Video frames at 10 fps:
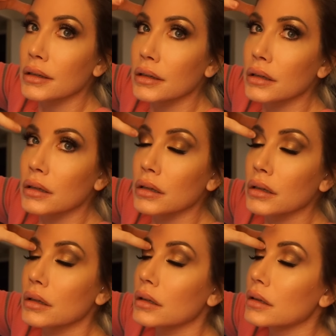
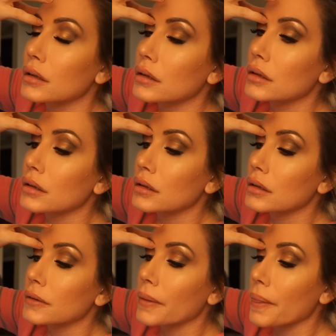
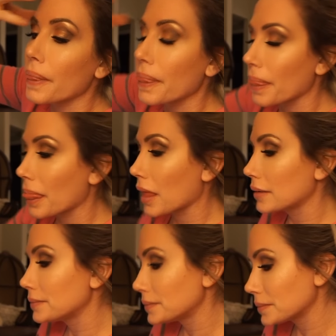
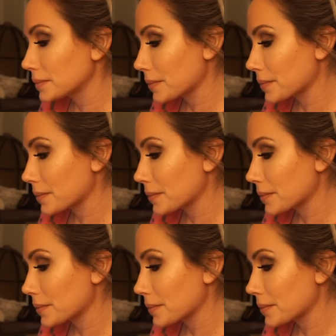Nothing is said.